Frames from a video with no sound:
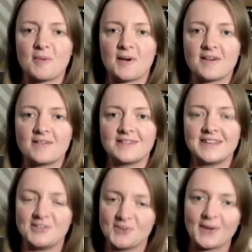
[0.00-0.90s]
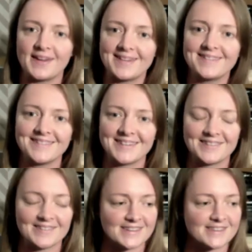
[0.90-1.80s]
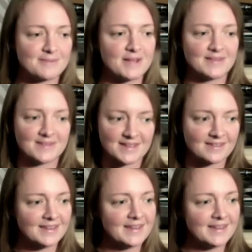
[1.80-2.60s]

but enjoy it. You know, that's the main thing.